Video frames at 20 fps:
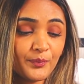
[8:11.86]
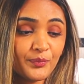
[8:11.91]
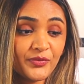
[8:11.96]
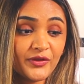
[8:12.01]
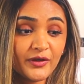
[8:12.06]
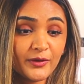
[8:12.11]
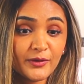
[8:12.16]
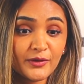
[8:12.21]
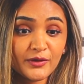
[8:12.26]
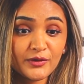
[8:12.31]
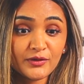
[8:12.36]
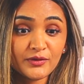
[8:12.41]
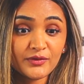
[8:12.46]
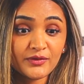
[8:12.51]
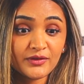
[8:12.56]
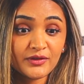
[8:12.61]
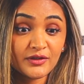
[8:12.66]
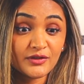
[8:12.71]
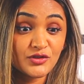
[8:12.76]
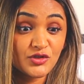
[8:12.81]

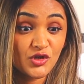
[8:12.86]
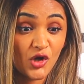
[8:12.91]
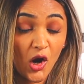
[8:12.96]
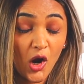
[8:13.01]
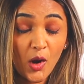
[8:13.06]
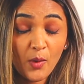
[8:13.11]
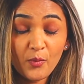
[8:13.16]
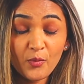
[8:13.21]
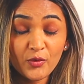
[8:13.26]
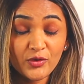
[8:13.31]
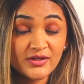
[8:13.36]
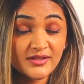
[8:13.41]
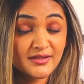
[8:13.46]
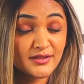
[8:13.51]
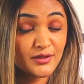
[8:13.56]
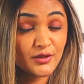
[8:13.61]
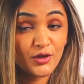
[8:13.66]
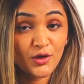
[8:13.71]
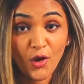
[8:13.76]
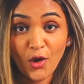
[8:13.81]
The job
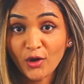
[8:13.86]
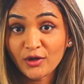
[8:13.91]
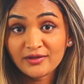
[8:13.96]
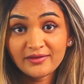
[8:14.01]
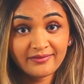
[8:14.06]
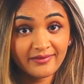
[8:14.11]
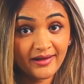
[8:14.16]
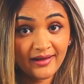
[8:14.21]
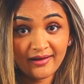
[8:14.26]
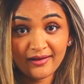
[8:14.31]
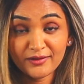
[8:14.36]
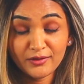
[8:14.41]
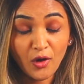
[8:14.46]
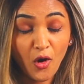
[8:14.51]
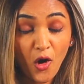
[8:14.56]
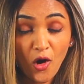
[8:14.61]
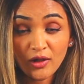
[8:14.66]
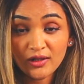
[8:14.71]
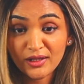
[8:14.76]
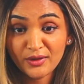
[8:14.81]
was not great at
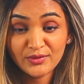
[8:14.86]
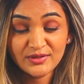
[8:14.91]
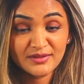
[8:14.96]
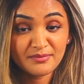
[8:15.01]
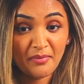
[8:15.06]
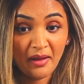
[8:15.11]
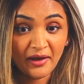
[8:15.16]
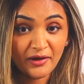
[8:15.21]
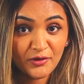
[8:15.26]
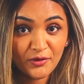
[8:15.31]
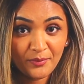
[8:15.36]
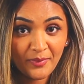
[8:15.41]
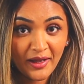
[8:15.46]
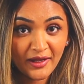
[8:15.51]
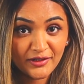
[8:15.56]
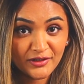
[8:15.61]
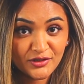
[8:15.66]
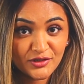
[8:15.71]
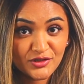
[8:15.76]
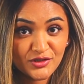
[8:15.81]
all. I was
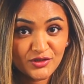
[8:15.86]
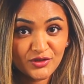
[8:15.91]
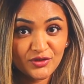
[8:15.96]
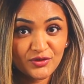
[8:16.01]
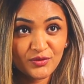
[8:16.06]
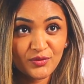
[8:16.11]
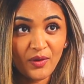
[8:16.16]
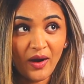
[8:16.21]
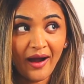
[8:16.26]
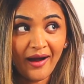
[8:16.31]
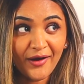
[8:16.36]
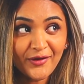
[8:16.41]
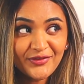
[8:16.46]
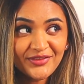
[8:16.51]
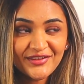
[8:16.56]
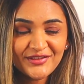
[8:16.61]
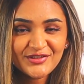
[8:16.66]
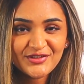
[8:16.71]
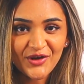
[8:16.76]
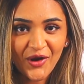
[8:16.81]
micromanaged
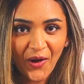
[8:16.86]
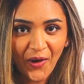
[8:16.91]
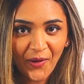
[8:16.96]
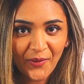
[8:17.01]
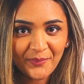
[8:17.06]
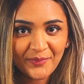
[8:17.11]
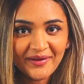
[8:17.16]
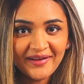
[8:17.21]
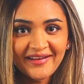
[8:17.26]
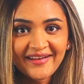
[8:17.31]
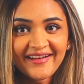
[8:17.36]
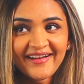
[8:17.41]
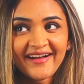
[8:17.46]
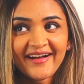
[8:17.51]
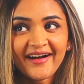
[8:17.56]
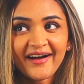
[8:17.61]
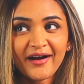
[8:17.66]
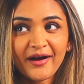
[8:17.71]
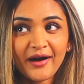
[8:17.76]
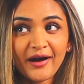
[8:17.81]
throughout the job,
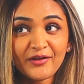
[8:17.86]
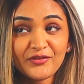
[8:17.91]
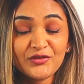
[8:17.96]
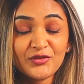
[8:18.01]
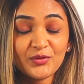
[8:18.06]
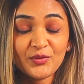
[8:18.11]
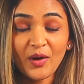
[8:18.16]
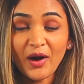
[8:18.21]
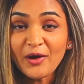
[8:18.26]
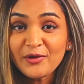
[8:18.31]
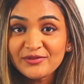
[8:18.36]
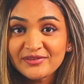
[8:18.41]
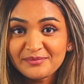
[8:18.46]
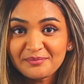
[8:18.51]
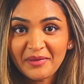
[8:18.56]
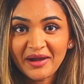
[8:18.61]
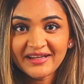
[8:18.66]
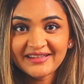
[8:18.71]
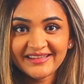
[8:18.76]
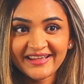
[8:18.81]
throughout
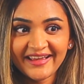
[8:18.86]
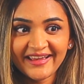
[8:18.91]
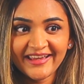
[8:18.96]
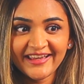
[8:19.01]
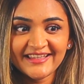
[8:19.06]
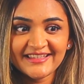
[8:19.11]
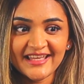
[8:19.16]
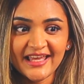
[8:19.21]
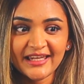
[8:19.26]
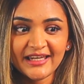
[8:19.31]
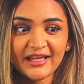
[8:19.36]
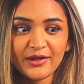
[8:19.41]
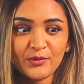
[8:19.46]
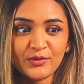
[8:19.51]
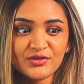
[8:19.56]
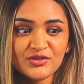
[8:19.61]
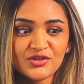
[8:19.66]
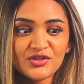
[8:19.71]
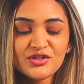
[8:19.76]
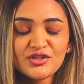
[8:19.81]
my days, and it
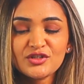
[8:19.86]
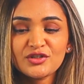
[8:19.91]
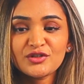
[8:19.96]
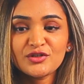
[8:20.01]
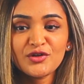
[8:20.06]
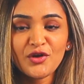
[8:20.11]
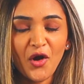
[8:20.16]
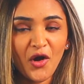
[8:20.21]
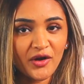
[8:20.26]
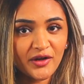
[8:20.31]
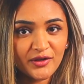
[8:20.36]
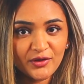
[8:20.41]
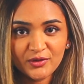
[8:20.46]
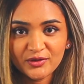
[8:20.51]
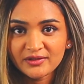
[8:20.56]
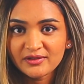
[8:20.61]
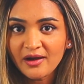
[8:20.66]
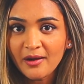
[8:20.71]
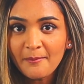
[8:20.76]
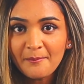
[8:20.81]
was just not a
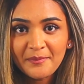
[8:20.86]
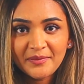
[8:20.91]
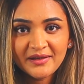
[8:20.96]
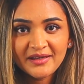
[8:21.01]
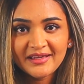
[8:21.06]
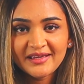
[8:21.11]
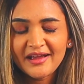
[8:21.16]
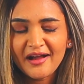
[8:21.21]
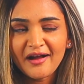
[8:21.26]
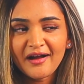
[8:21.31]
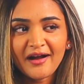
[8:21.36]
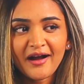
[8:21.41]
good company.